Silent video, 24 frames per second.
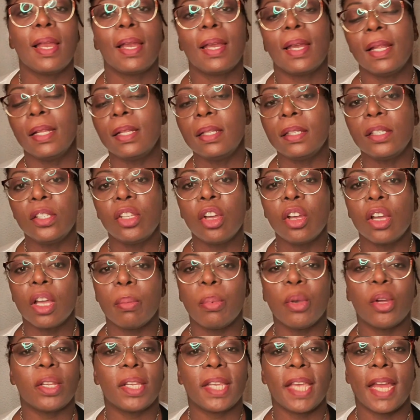Let's talk
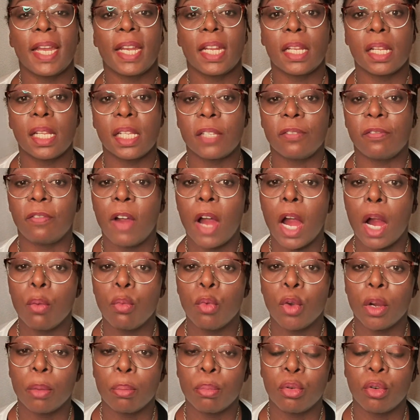about Canada's farm
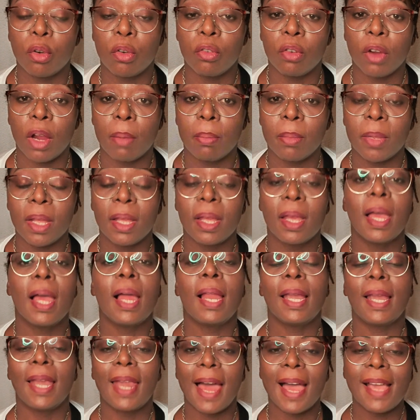work program.
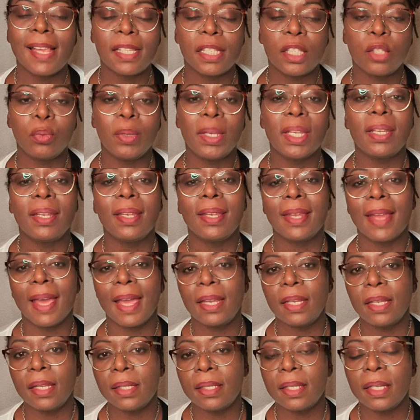Last week,
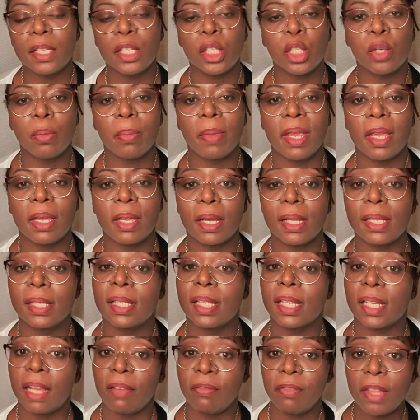96 Jamaicans
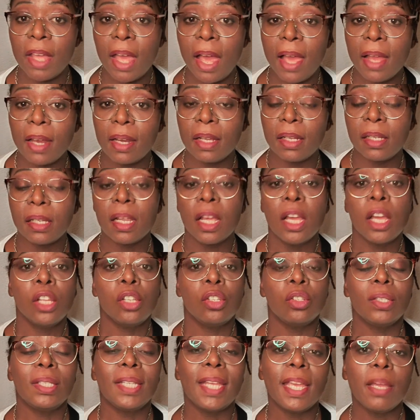left the island
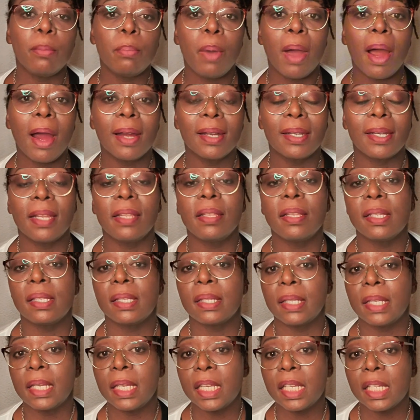to take part in the
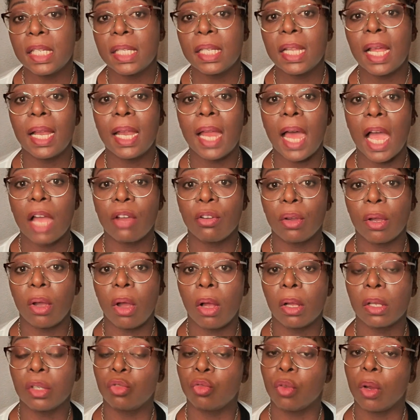Seasonal
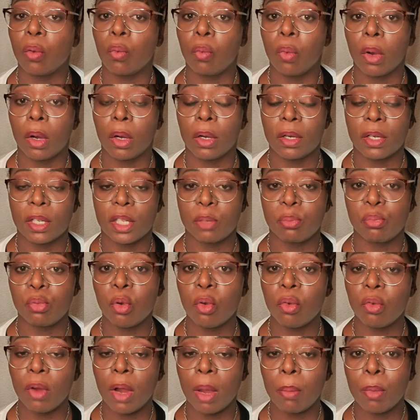Agricultural Workers
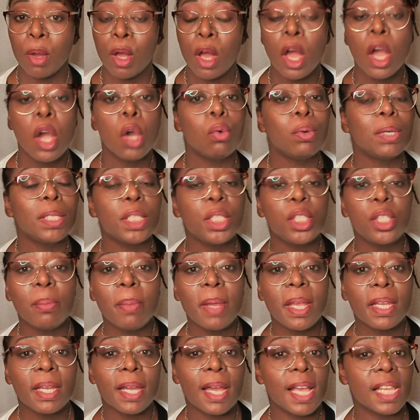Program, which
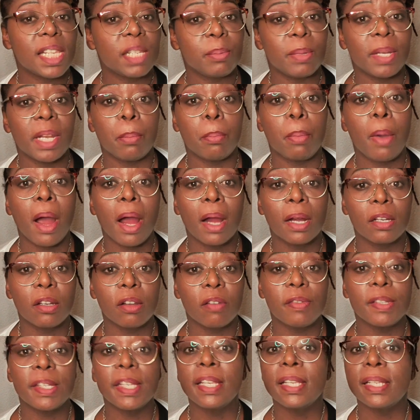Jamaica has been a part
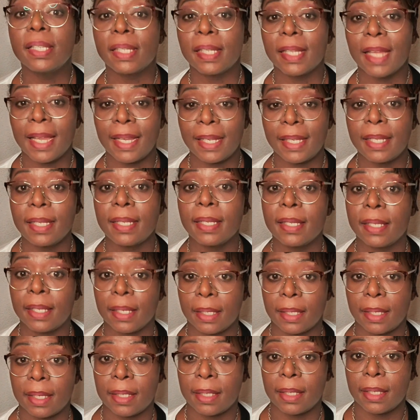of since
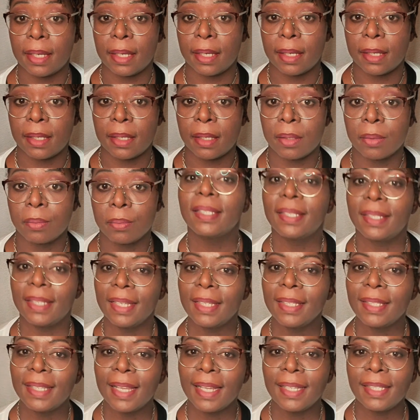1966.
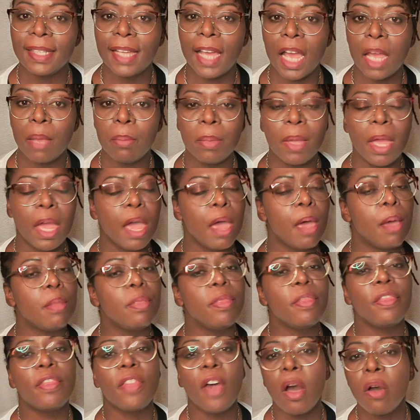Since that time,
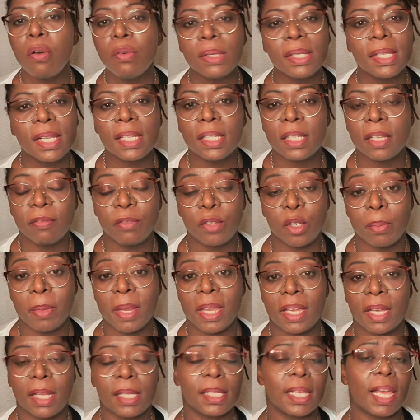thousands of
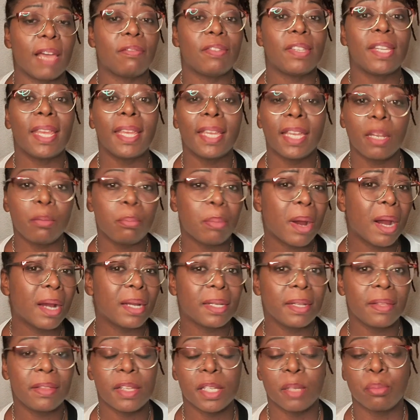Jamaicans have taken
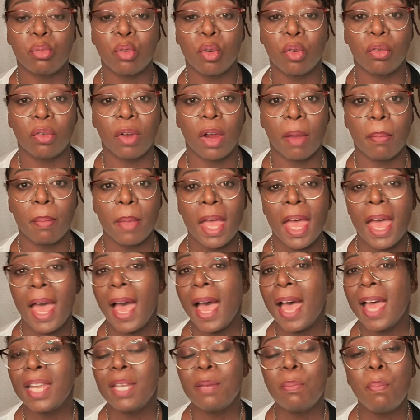part in this program,
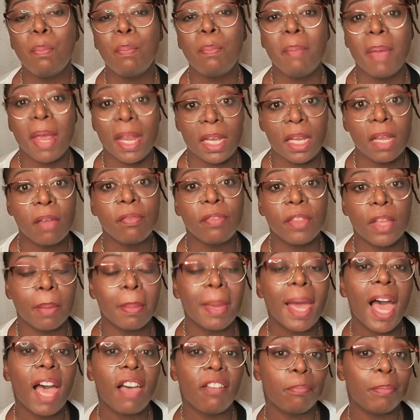and many of them
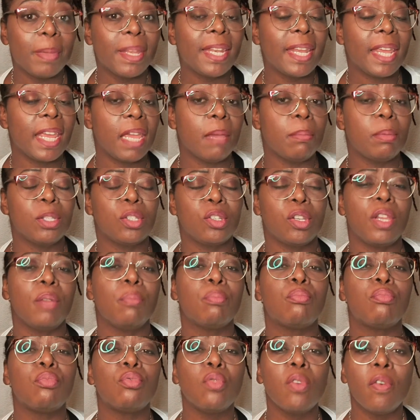have been able to
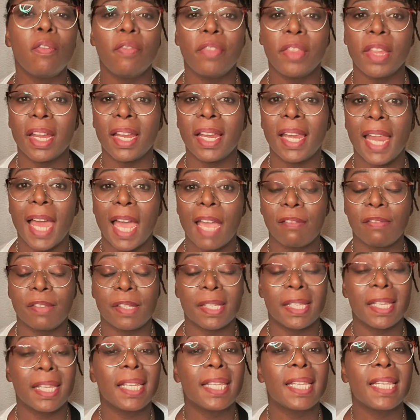improve their lives
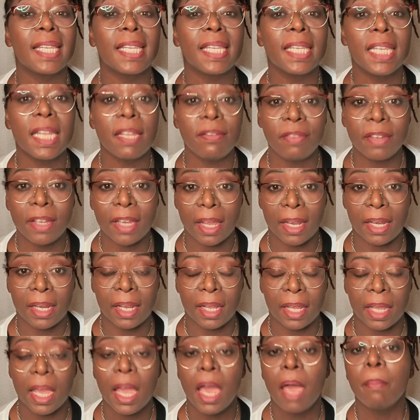
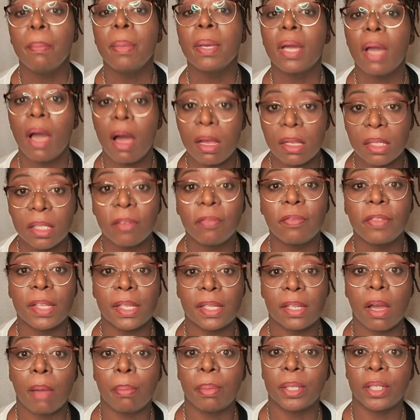significantly because of
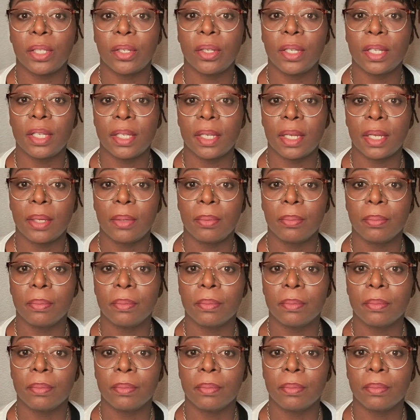this opportunity.